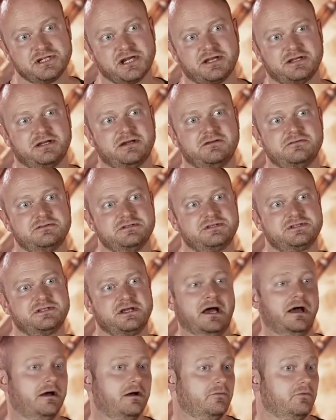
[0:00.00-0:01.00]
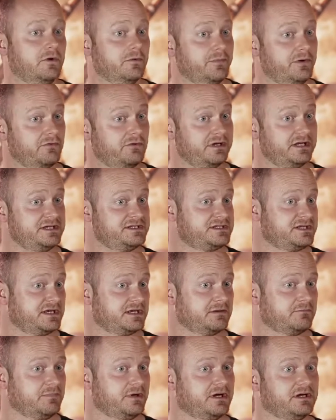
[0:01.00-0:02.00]
Shadows. We'll be
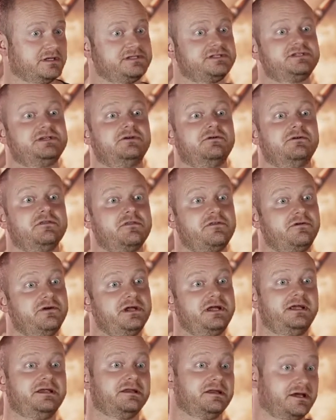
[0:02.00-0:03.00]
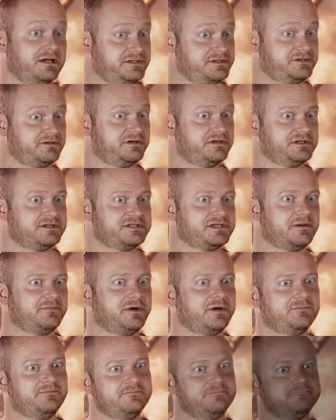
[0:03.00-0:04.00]
releasing Parts 2 and 3 later in the
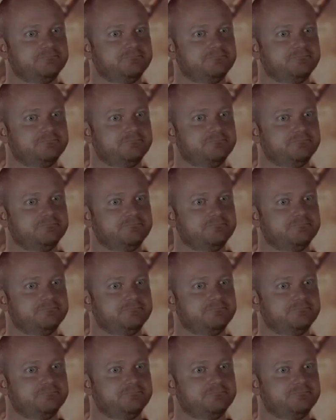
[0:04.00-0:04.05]
summer.